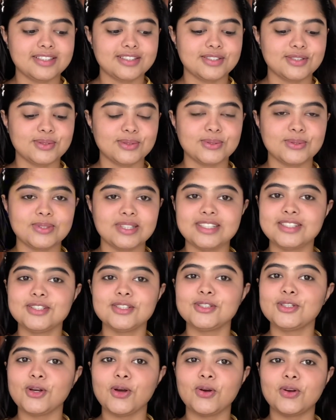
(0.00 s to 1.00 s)
So let's
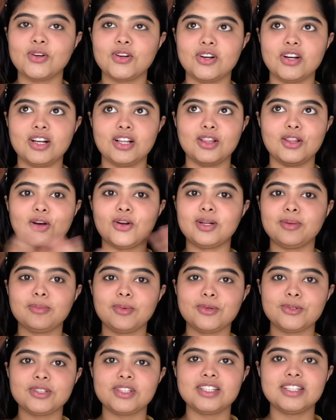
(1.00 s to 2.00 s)
not talk a lot
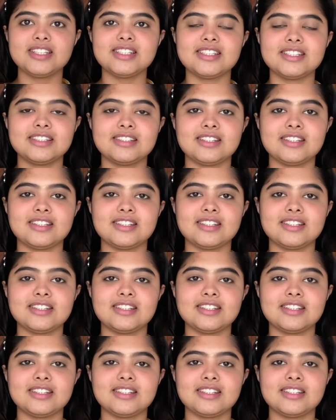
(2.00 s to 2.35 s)
about this.